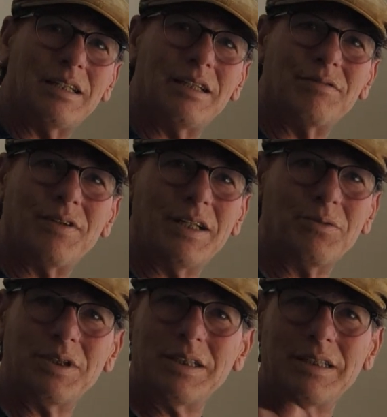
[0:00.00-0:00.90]
If
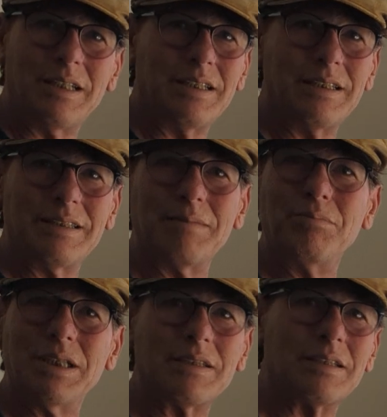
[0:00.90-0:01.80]
anyone is in
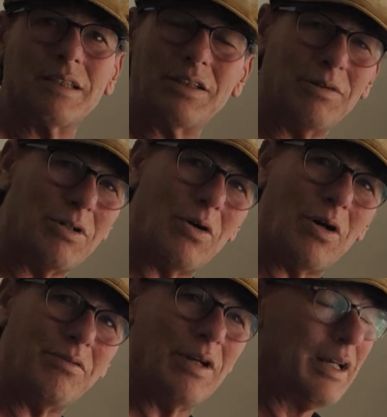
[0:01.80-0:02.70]
business that you know
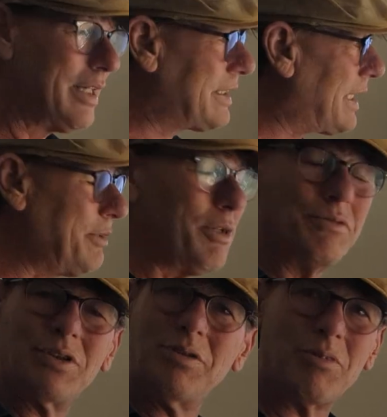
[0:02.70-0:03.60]
of, send them
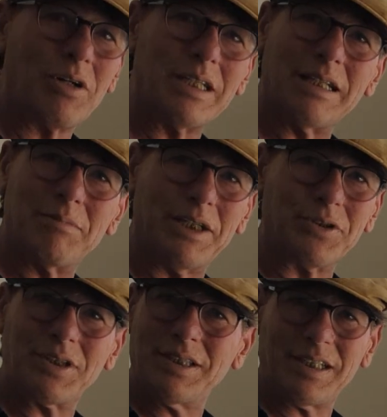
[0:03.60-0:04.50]
over to the Marketing
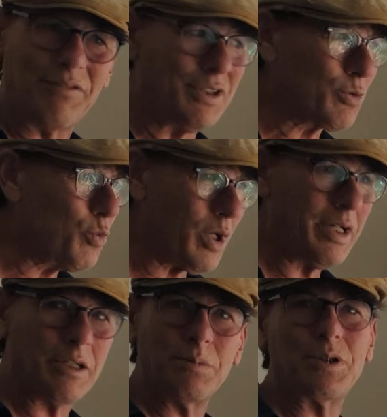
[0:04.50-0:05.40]
Mensch. This stuff is
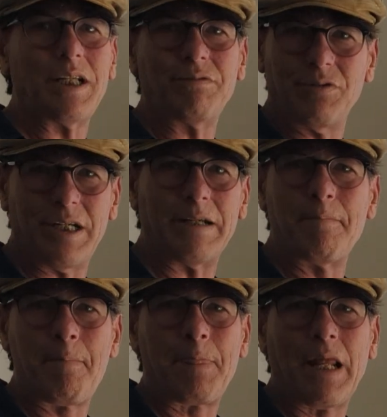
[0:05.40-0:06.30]
100% free.
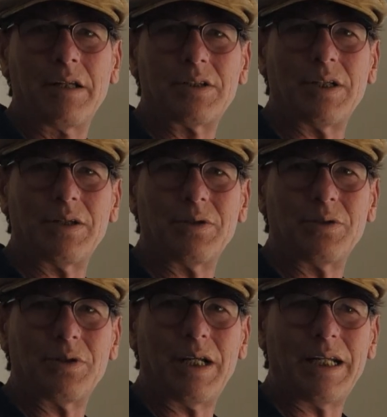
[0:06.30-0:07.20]

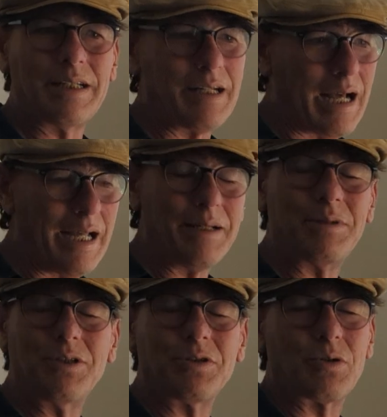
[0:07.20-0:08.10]
So, and I am
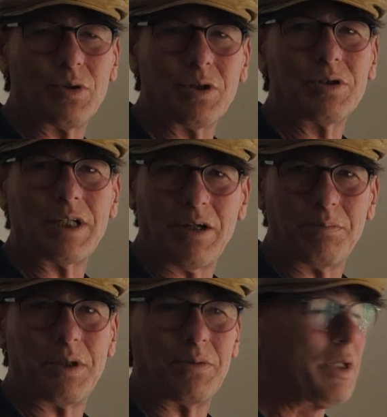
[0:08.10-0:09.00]
in your corner to
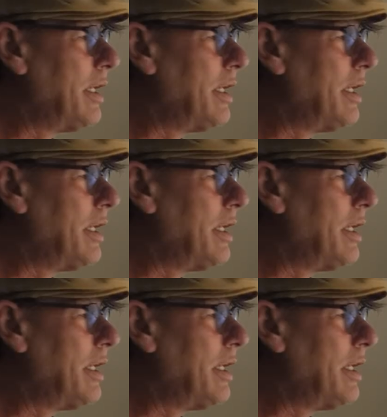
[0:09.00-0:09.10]
help you.